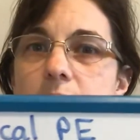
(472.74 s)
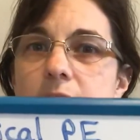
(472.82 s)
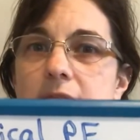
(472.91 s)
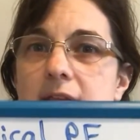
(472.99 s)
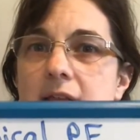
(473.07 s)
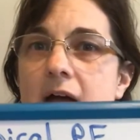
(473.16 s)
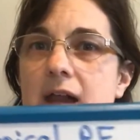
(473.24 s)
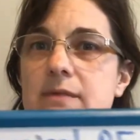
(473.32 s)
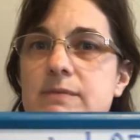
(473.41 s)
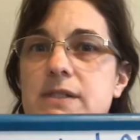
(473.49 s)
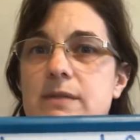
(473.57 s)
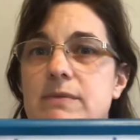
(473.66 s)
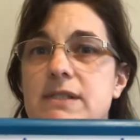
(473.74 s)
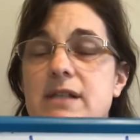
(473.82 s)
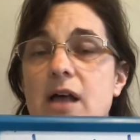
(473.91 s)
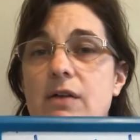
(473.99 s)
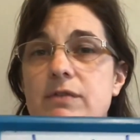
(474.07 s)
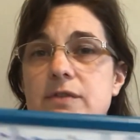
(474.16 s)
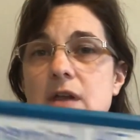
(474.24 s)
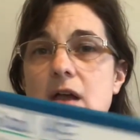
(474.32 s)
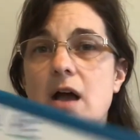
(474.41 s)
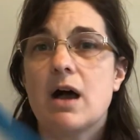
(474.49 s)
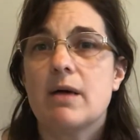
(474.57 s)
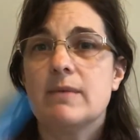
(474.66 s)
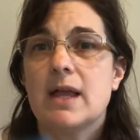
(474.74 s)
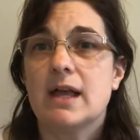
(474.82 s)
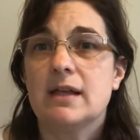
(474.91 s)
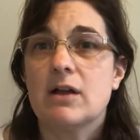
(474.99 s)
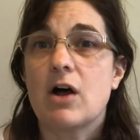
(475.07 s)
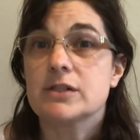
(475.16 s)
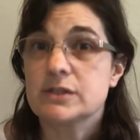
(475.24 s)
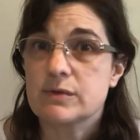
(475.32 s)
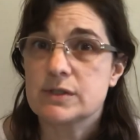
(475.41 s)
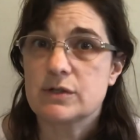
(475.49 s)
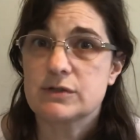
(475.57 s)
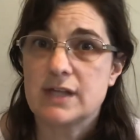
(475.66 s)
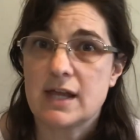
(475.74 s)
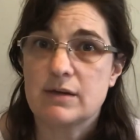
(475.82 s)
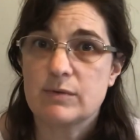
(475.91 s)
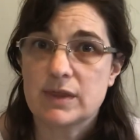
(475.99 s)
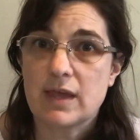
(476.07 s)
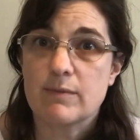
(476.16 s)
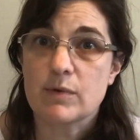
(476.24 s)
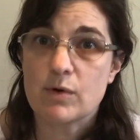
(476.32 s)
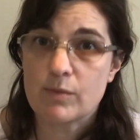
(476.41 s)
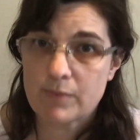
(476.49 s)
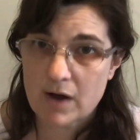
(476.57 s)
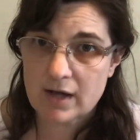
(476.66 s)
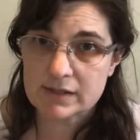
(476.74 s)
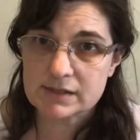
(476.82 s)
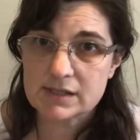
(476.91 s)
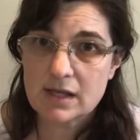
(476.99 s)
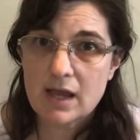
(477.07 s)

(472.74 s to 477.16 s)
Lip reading: within atoms themselves and also associated with chemical bonds.